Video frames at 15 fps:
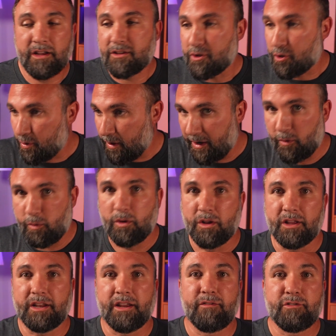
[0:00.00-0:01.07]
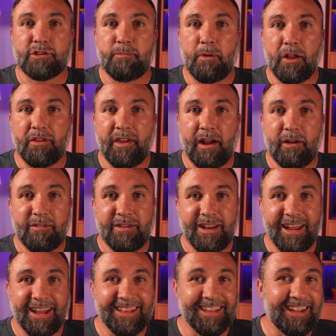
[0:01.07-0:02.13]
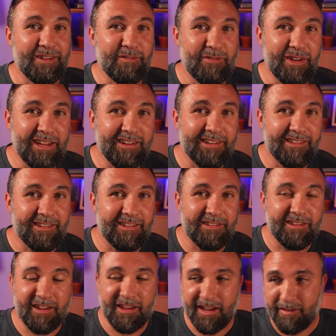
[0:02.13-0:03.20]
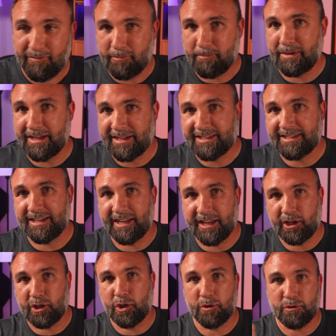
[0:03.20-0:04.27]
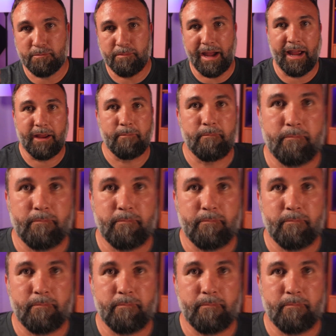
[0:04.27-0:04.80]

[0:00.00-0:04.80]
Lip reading: The tranquility of a small town and the conveniences of a big city close by.